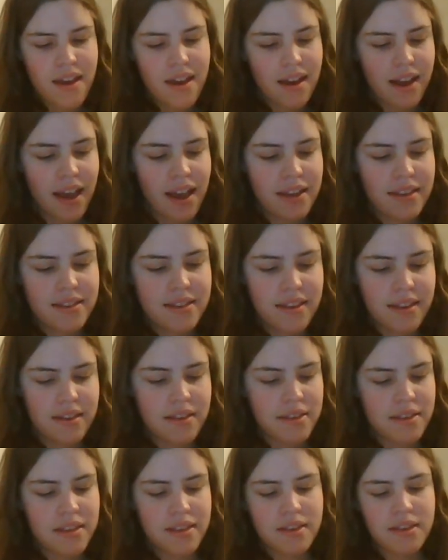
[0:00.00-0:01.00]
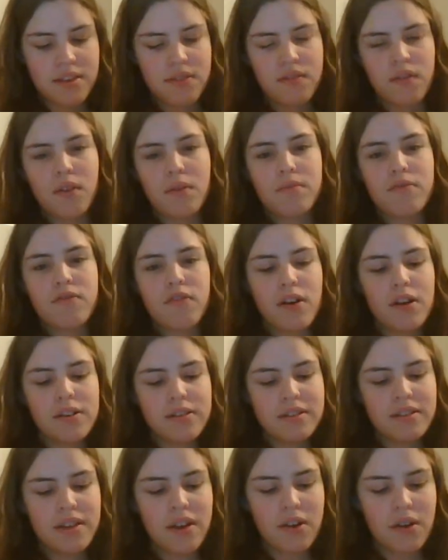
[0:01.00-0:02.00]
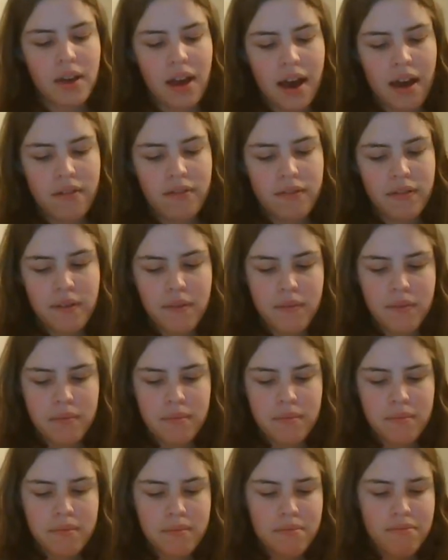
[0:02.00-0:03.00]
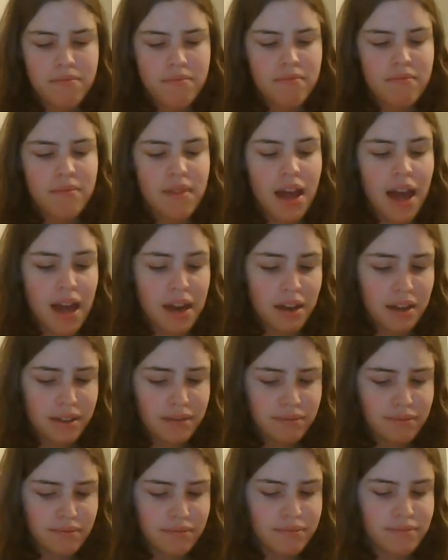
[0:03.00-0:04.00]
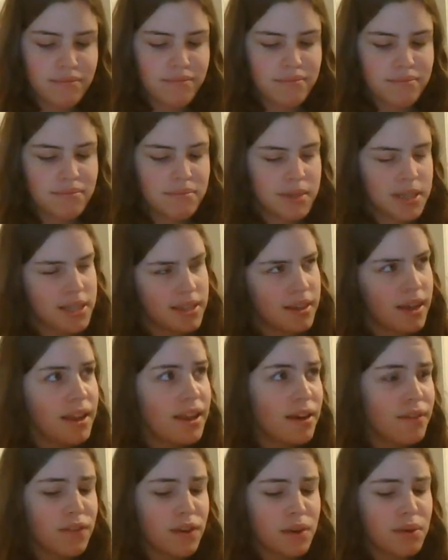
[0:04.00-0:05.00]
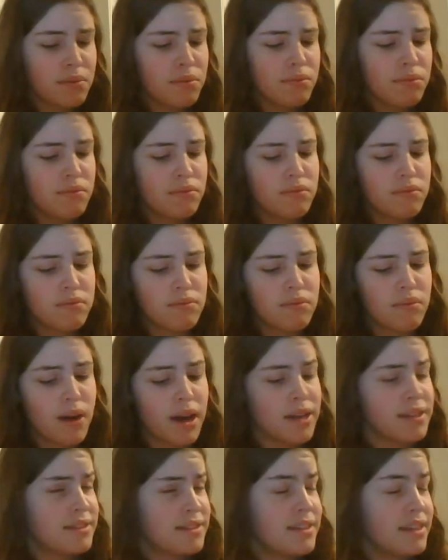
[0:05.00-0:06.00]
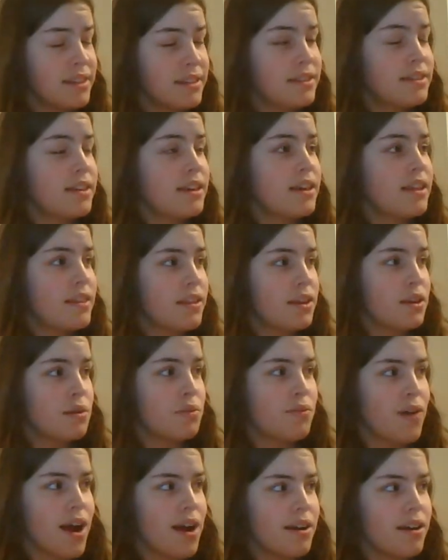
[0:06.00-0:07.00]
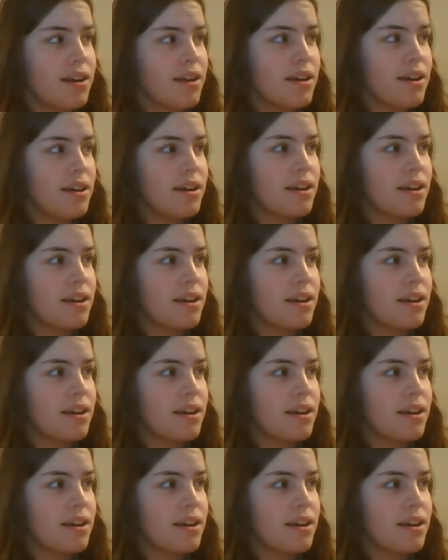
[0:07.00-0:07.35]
Okay, so this is from Frozen, Olaf. Anna, because I love you, I insist that you run.